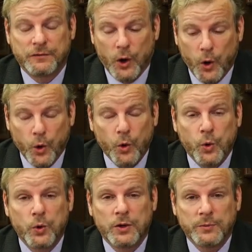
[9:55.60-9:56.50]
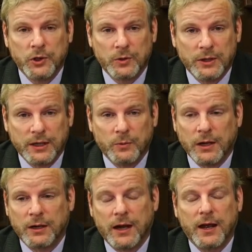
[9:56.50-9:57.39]
whole community,
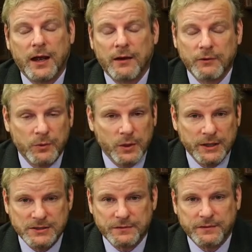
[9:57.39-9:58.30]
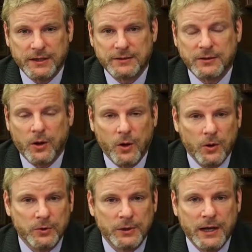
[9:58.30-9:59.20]
where everyone is affected
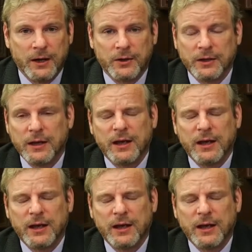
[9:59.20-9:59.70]
all around,